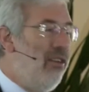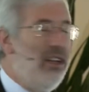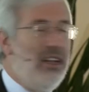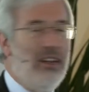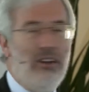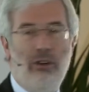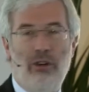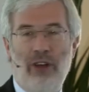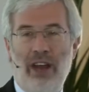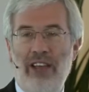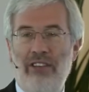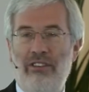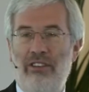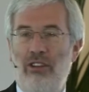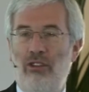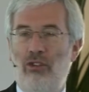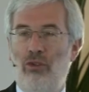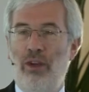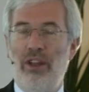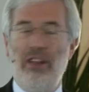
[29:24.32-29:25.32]
in an
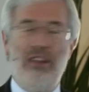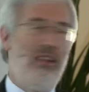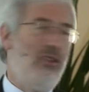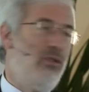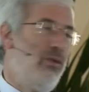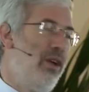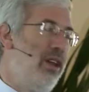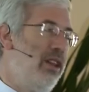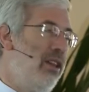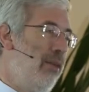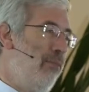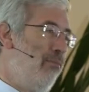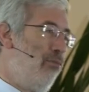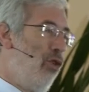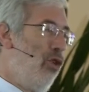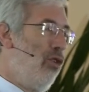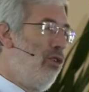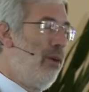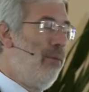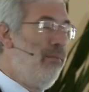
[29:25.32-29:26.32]
Horizon 2020
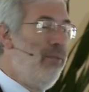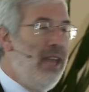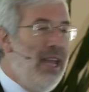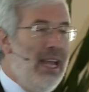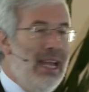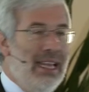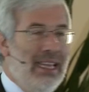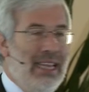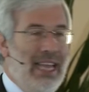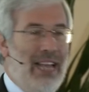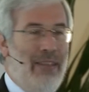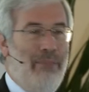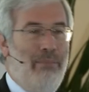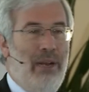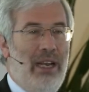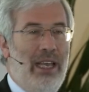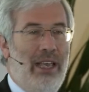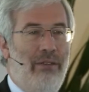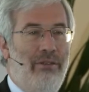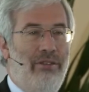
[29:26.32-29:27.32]
program that
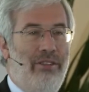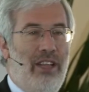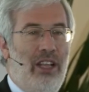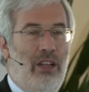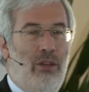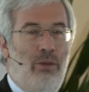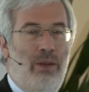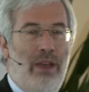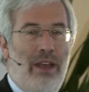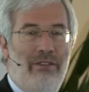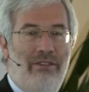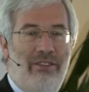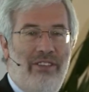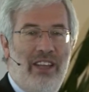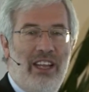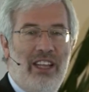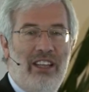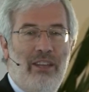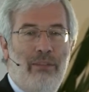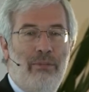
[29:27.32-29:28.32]
believes that we have
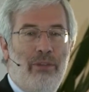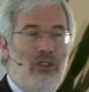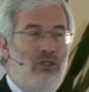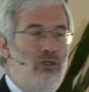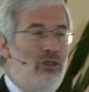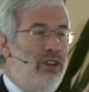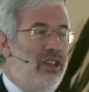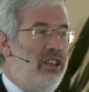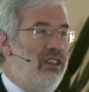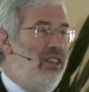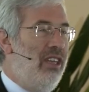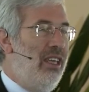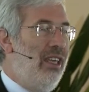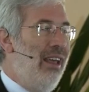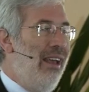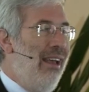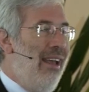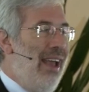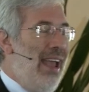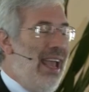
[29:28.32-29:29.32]
certain maturity
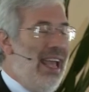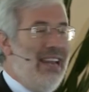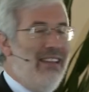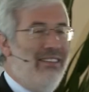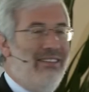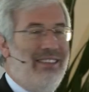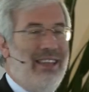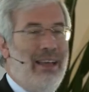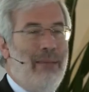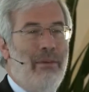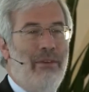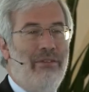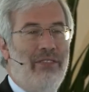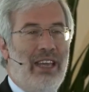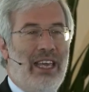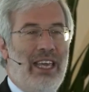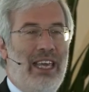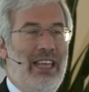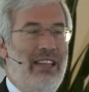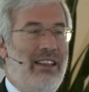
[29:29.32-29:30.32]
in some of
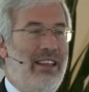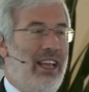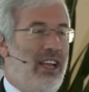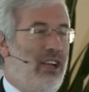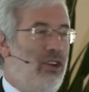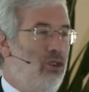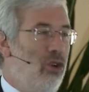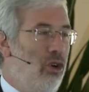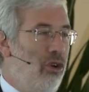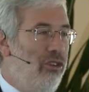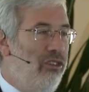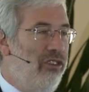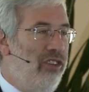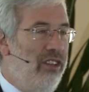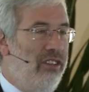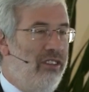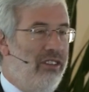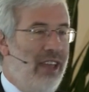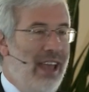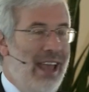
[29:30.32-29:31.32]
the key
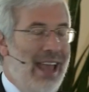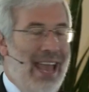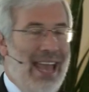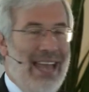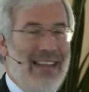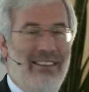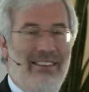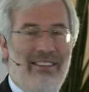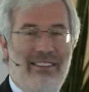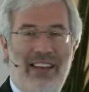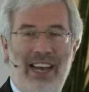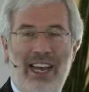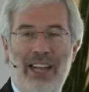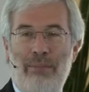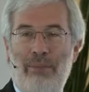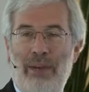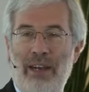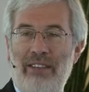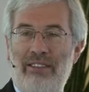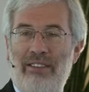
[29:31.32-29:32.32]
technologies, and
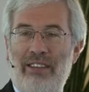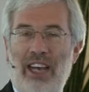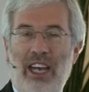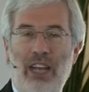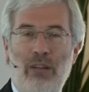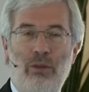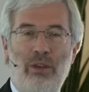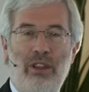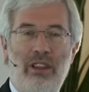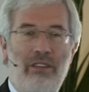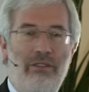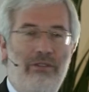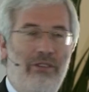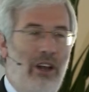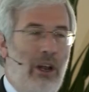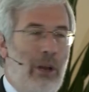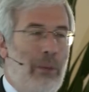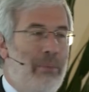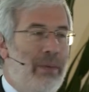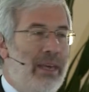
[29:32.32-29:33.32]
side by side with
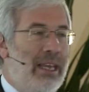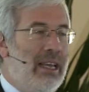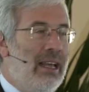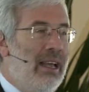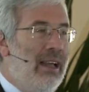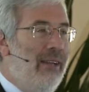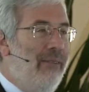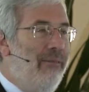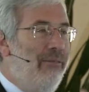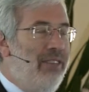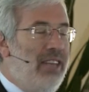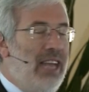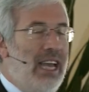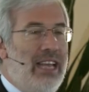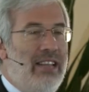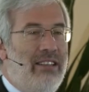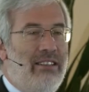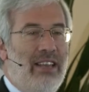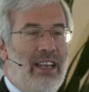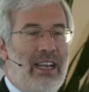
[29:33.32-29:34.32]
developing
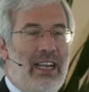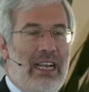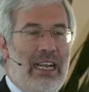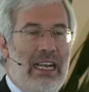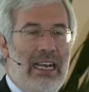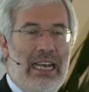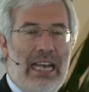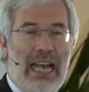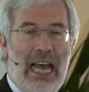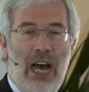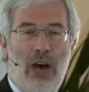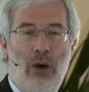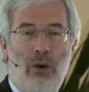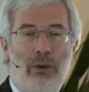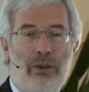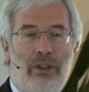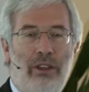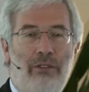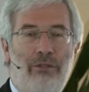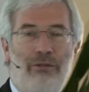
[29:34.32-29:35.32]
data,
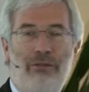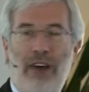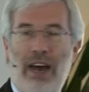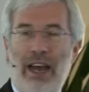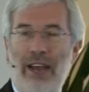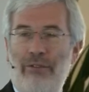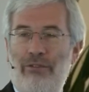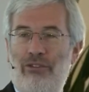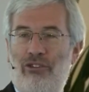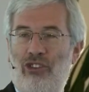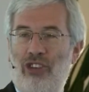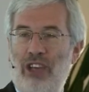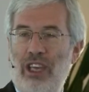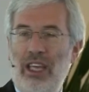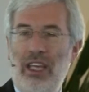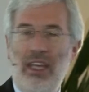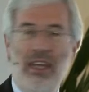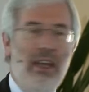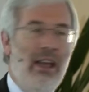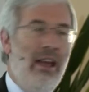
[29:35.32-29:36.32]
cloud,
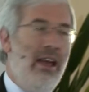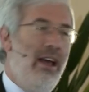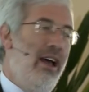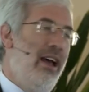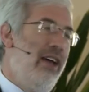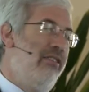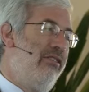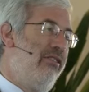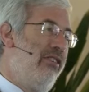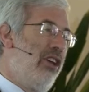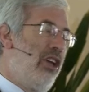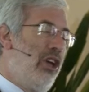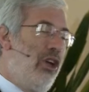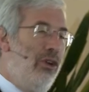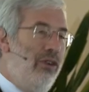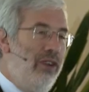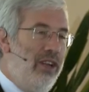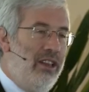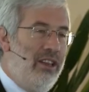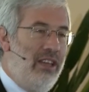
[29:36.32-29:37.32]
5G,
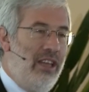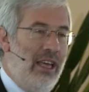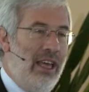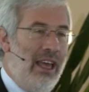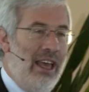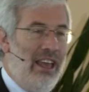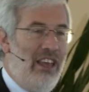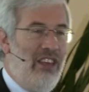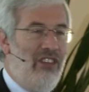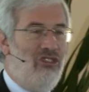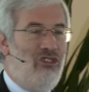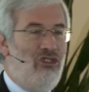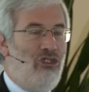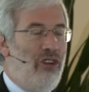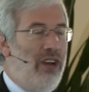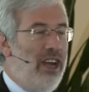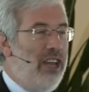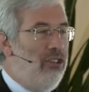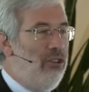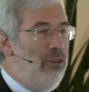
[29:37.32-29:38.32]
security, is
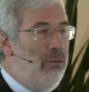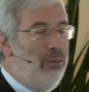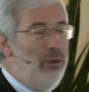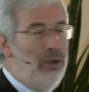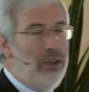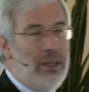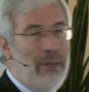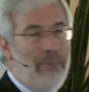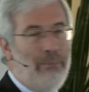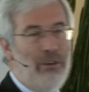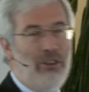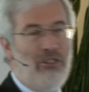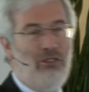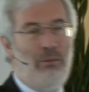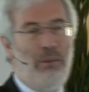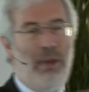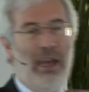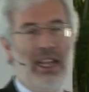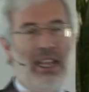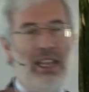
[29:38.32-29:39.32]
trying to put a
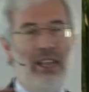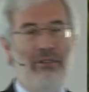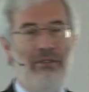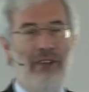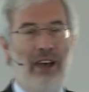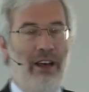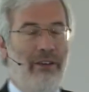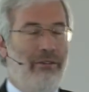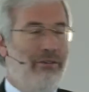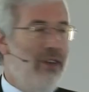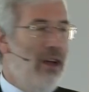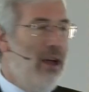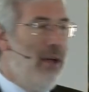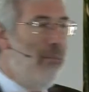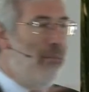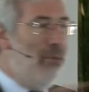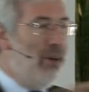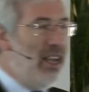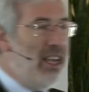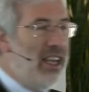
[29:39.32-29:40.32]
perspective of
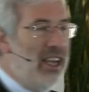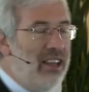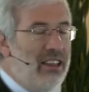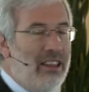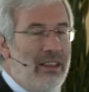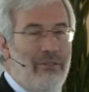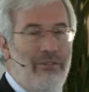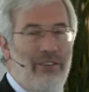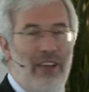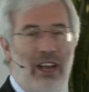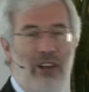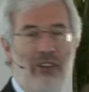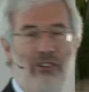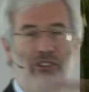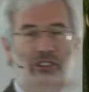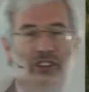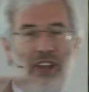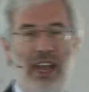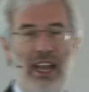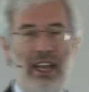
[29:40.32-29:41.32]
bringing the value
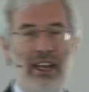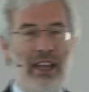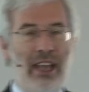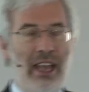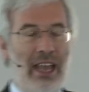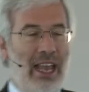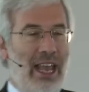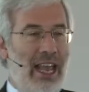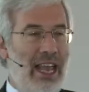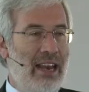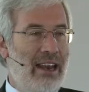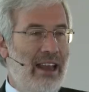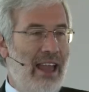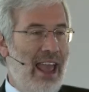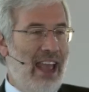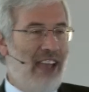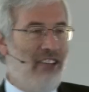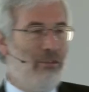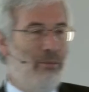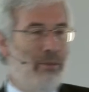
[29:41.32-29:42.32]
chain in
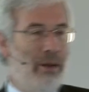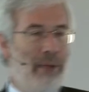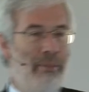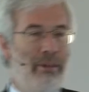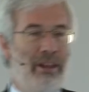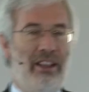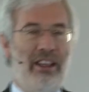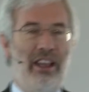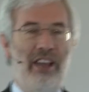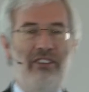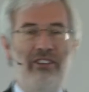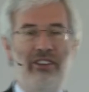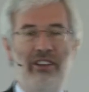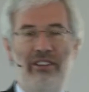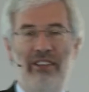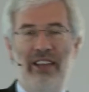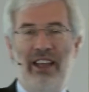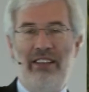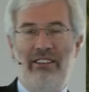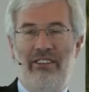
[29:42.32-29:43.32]

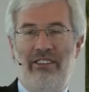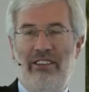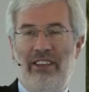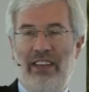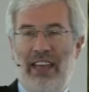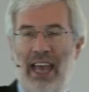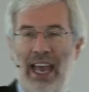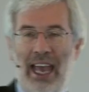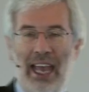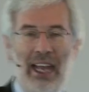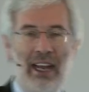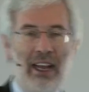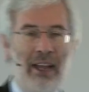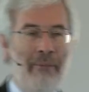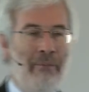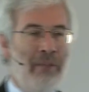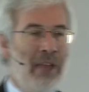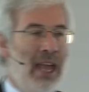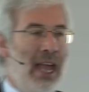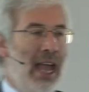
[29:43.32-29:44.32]
experimentations at
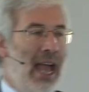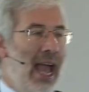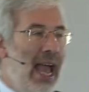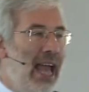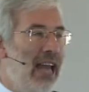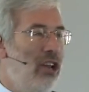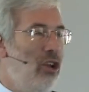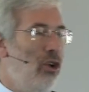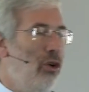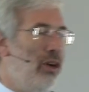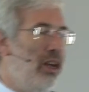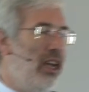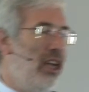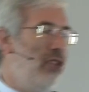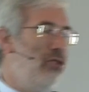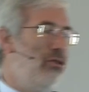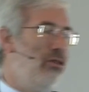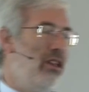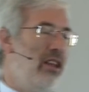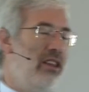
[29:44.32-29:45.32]
scale and
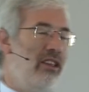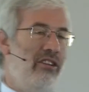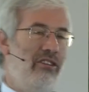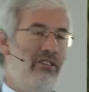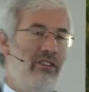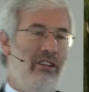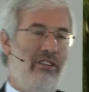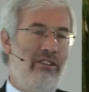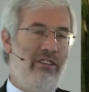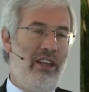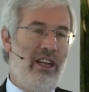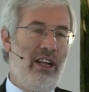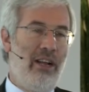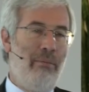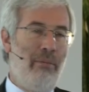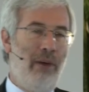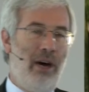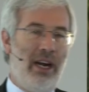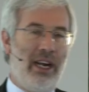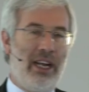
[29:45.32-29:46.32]
looking to the digital
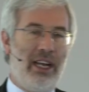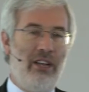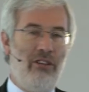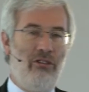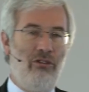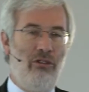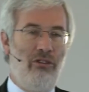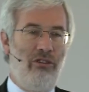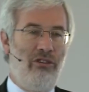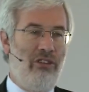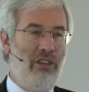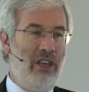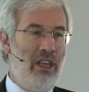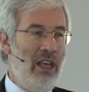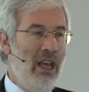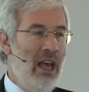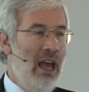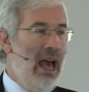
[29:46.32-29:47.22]
single market to see